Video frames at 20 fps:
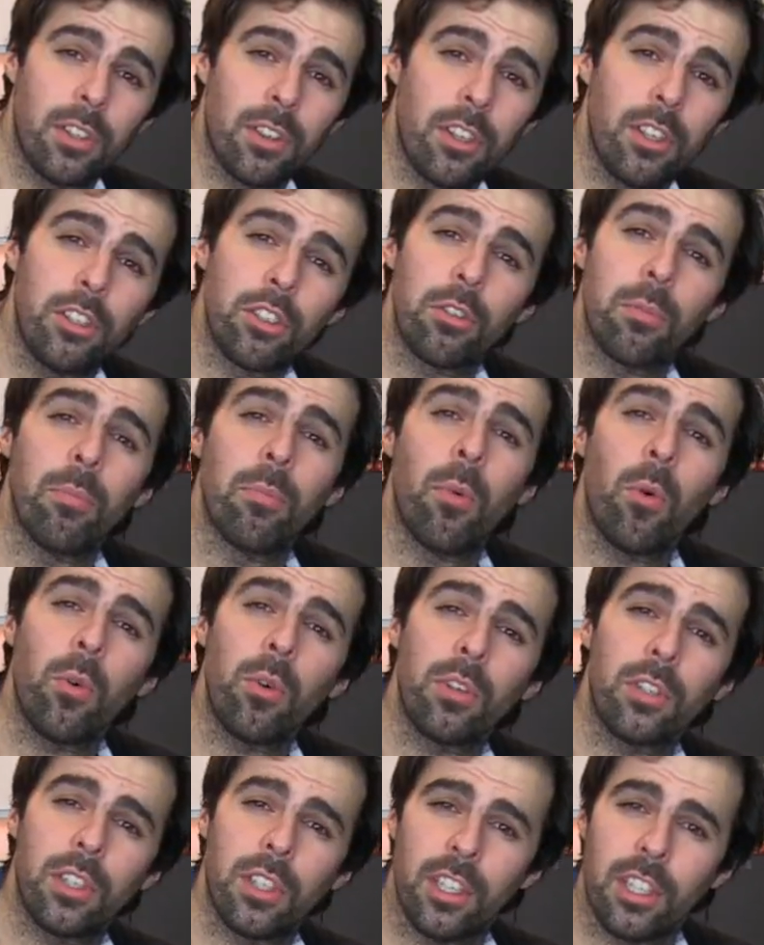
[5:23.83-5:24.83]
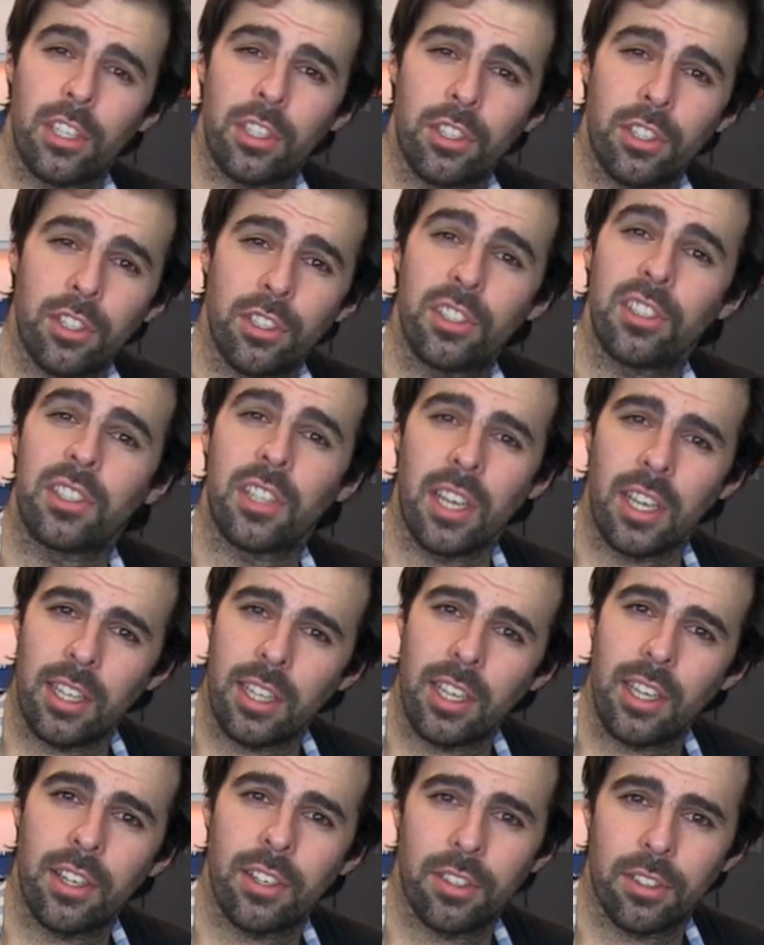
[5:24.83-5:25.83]
These are more delicious day
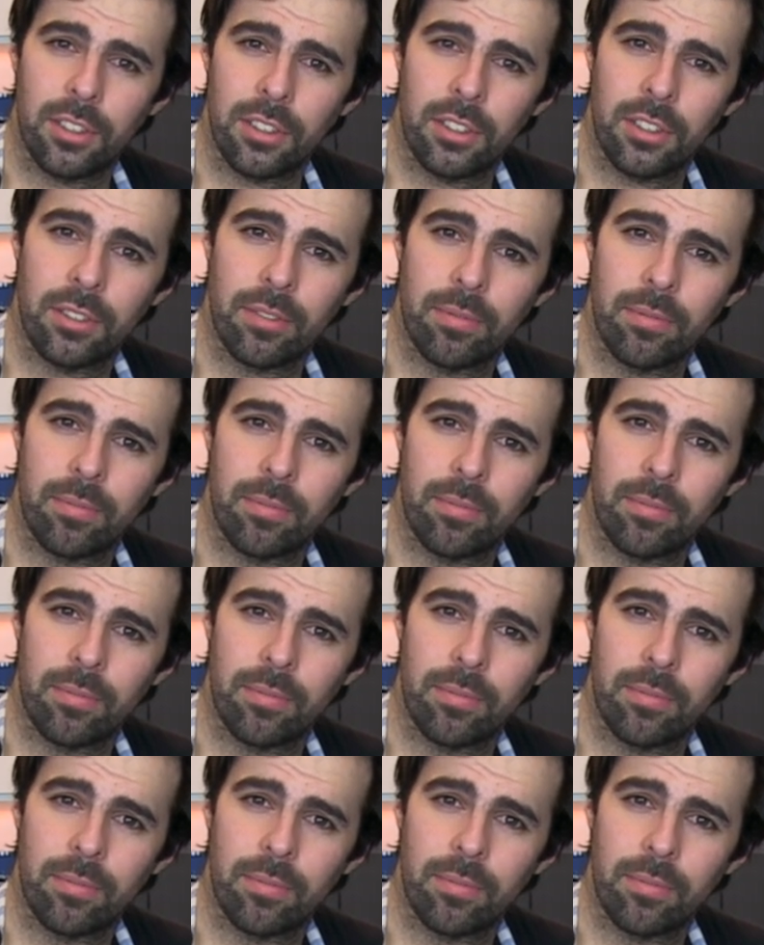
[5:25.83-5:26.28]
laters.